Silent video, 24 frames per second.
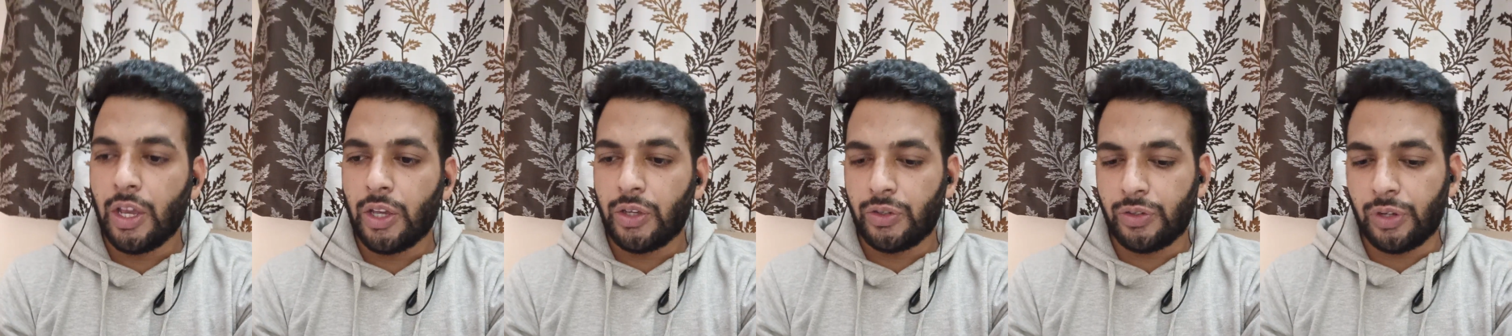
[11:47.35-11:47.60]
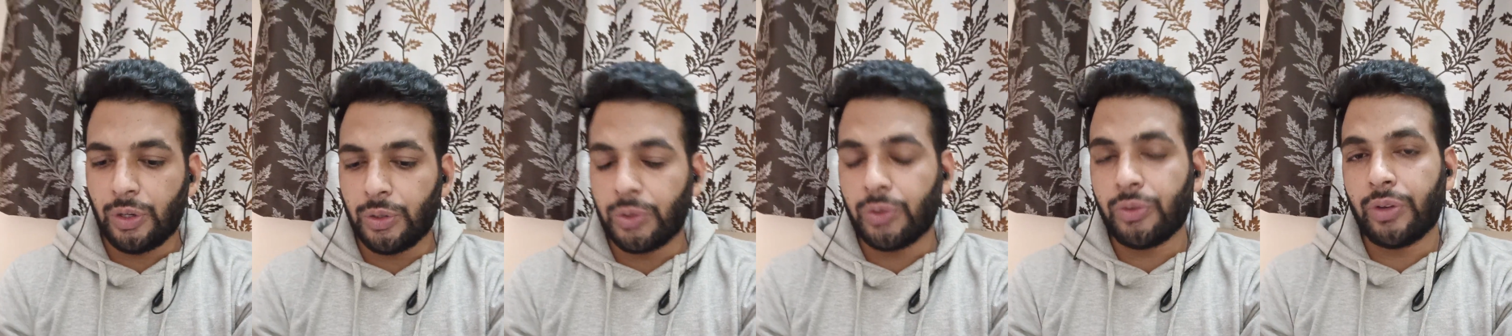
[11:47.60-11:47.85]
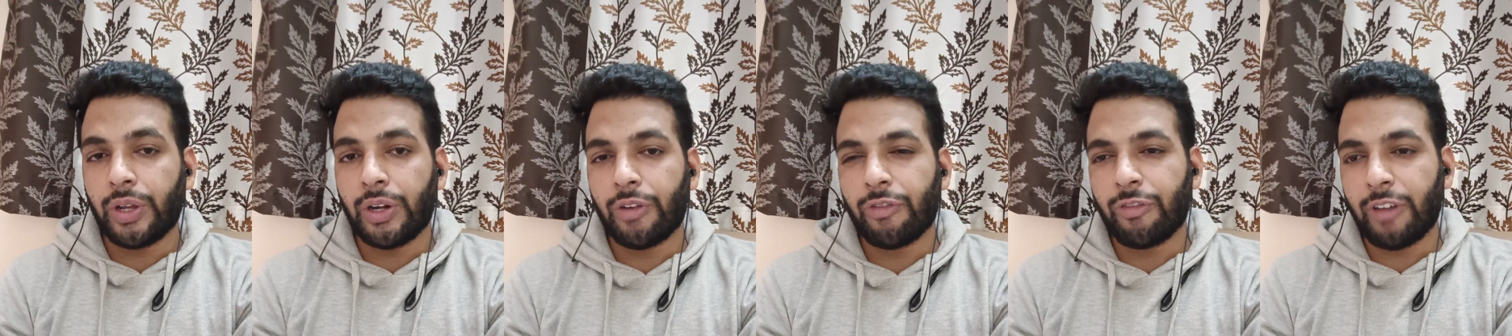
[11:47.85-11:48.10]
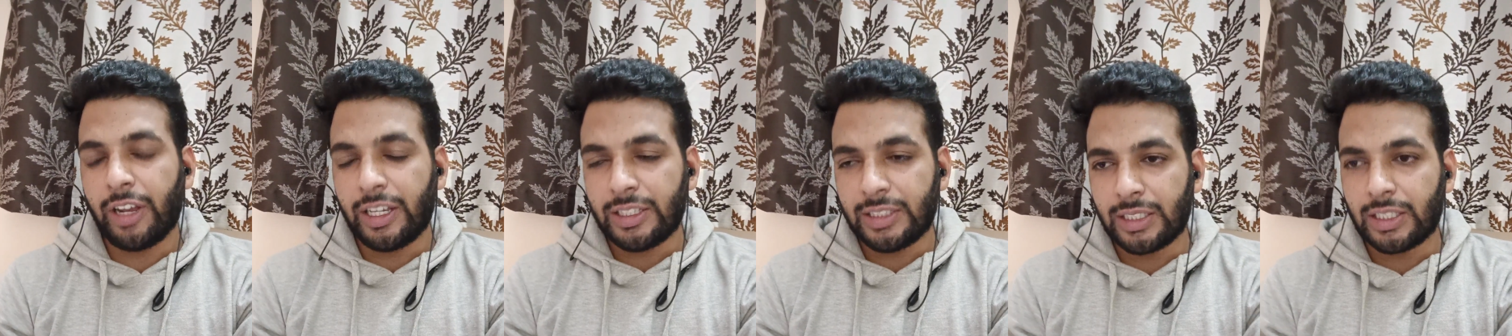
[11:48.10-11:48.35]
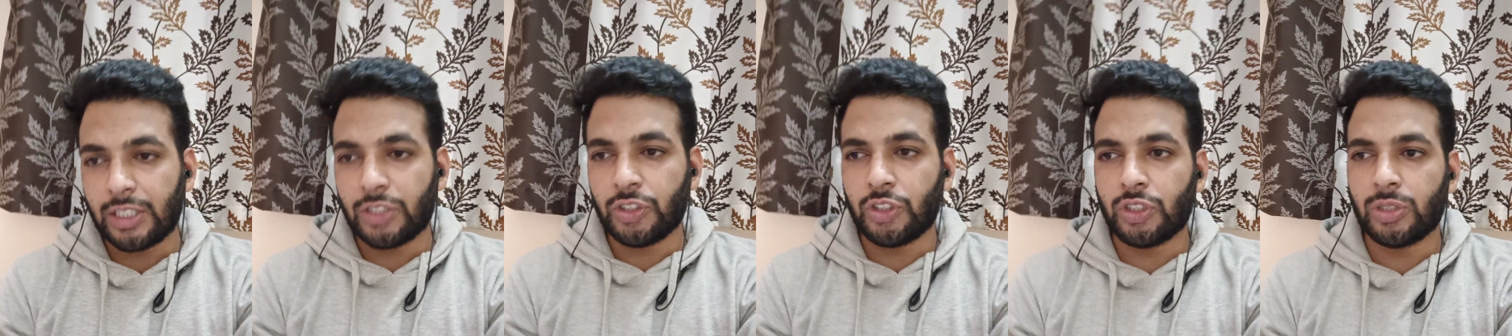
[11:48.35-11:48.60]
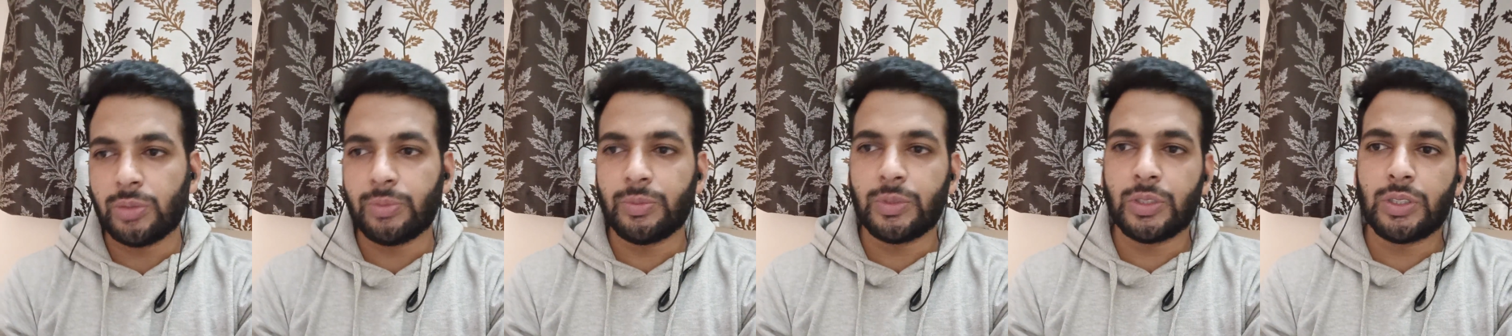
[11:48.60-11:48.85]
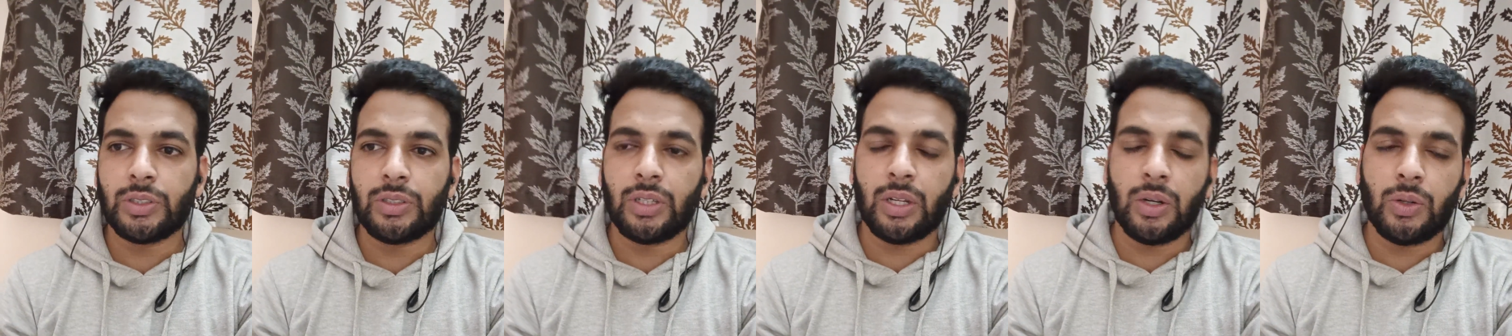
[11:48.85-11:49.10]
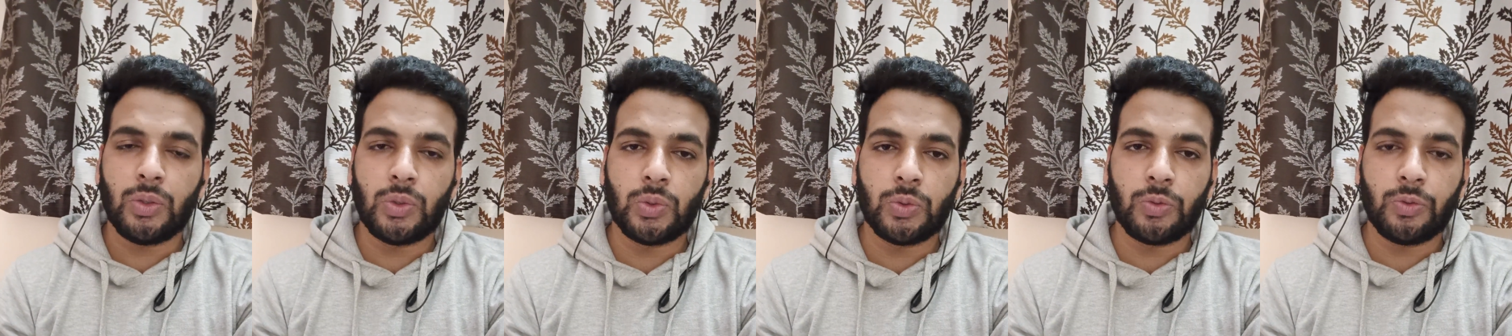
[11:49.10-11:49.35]
You have to verify the customer. You
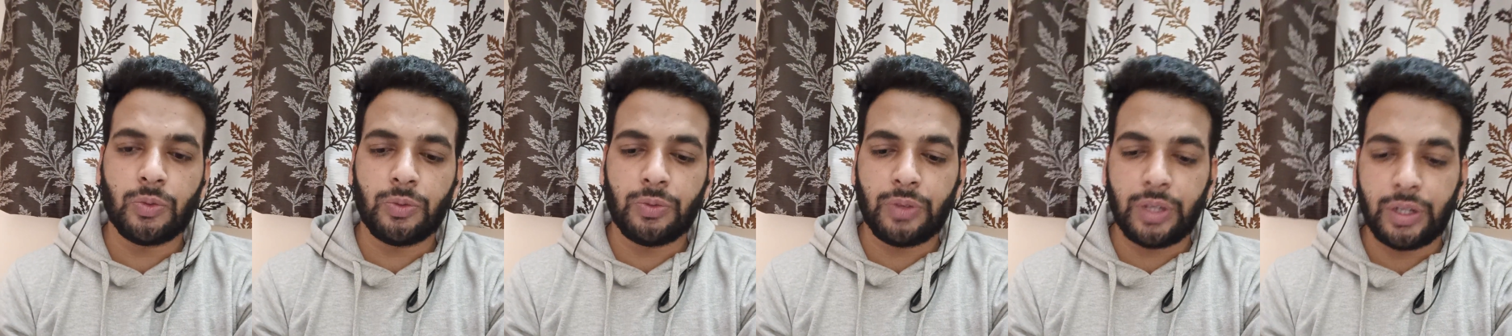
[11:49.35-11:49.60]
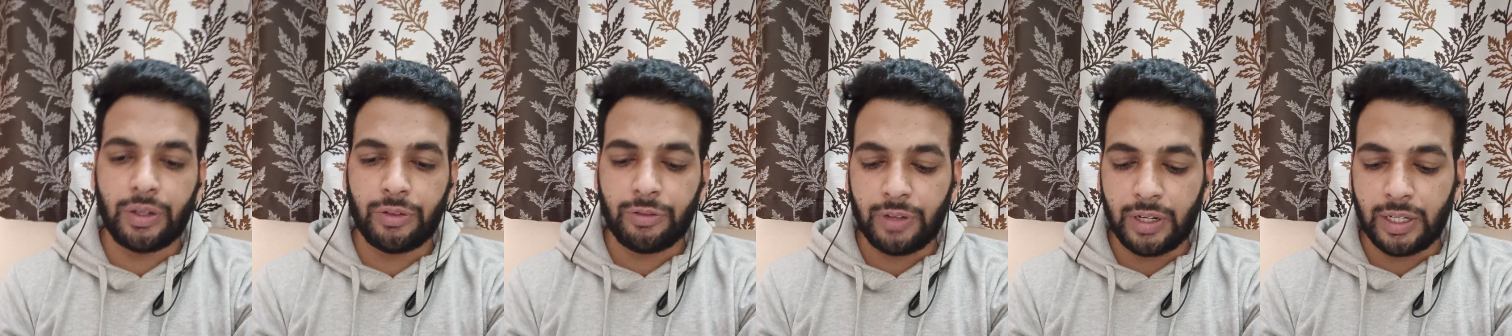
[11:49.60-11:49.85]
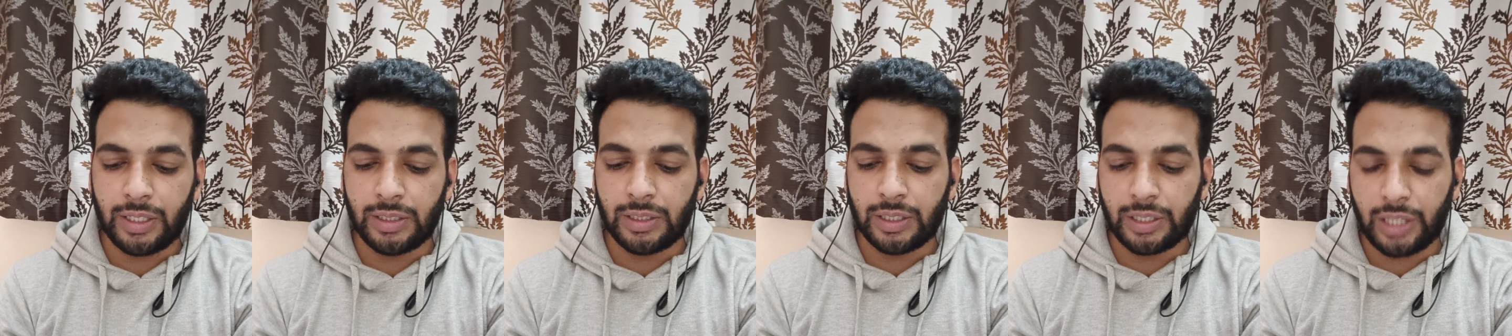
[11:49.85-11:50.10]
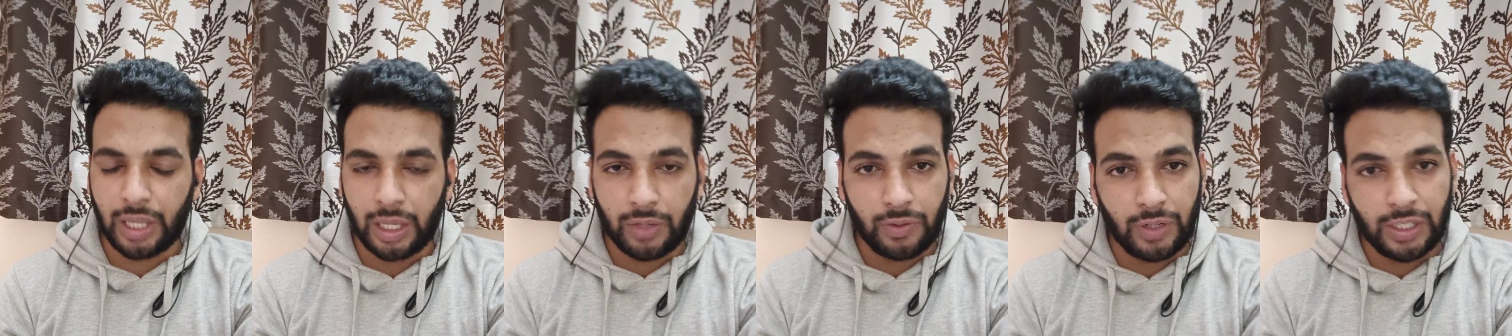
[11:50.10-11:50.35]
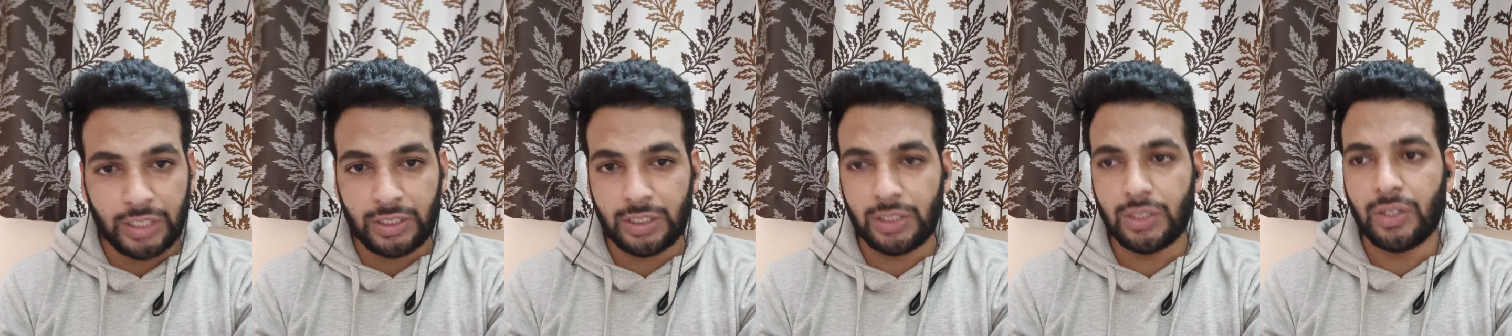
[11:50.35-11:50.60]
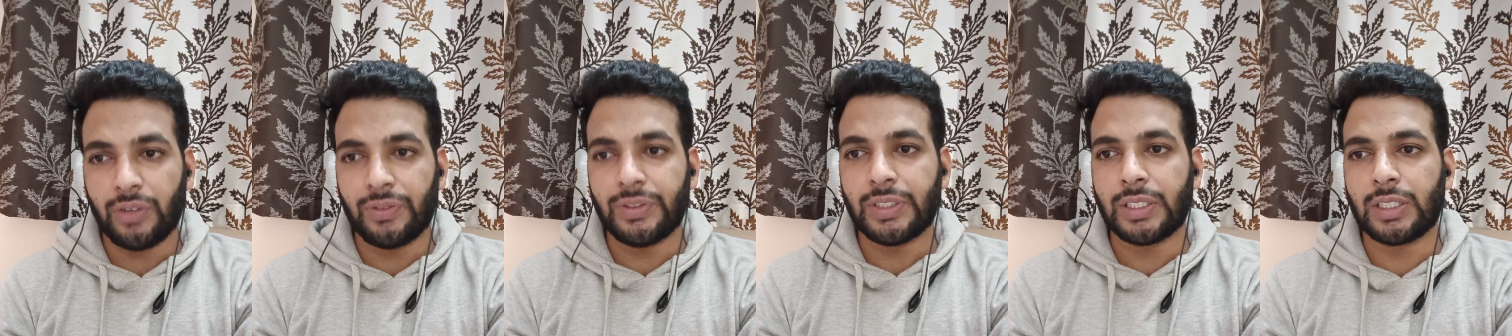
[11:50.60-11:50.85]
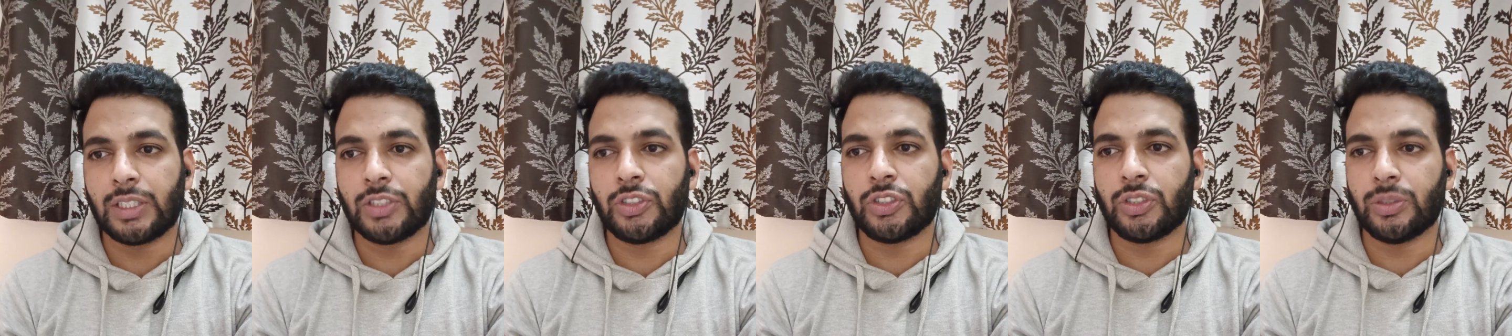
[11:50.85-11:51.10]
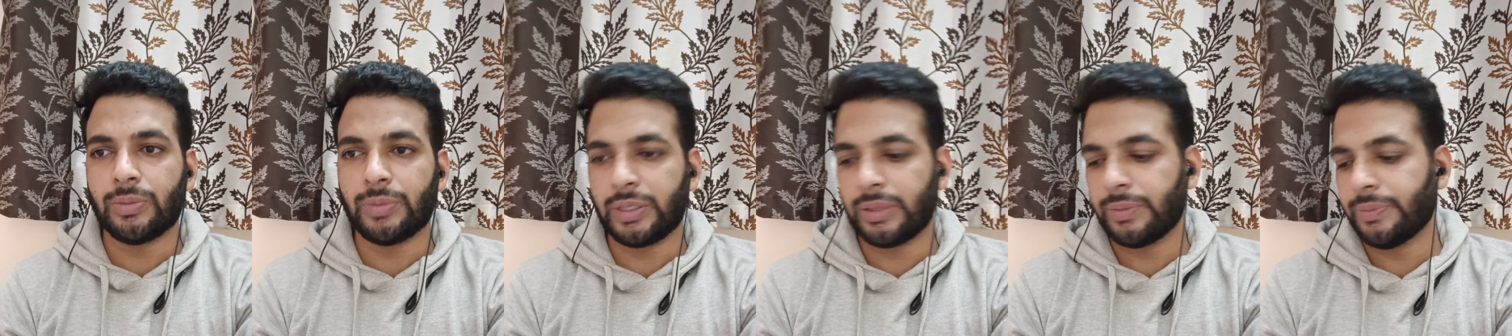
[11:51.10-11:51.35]
have to verify the KYC of the
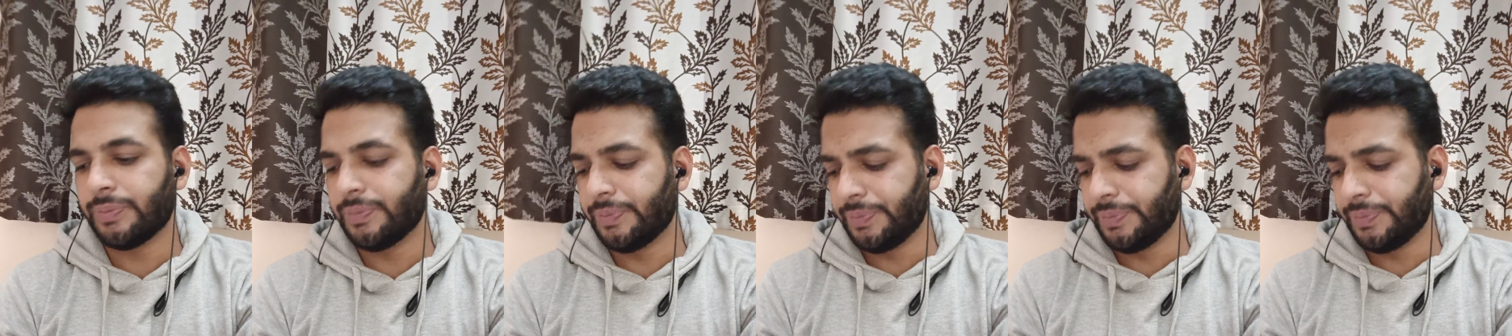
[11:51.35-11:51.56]
customer.